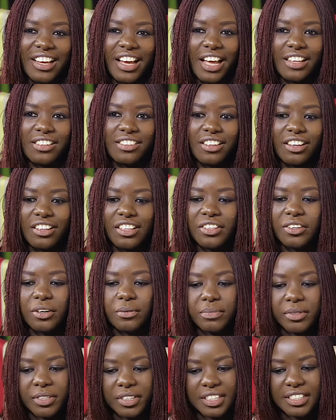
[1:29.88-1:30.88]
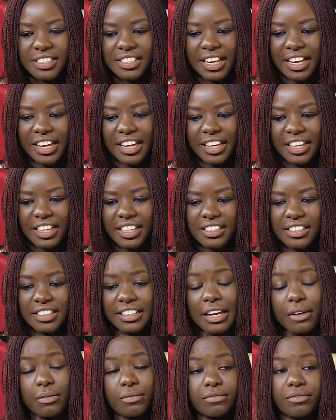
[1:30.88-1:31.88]
I studied computer science and
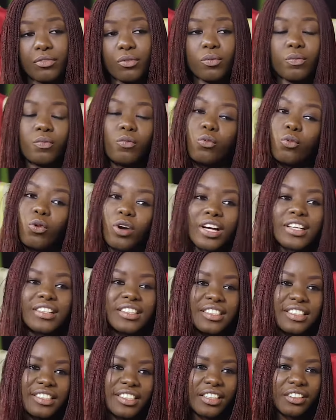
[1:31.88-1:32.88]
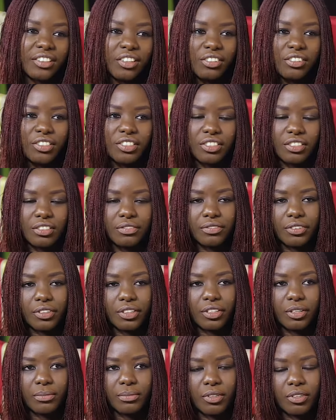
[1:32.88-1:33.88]
I worked in technology for a
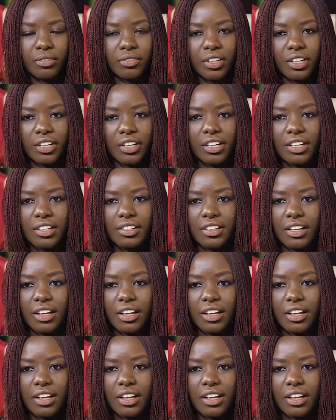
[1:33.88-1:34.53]
number of years.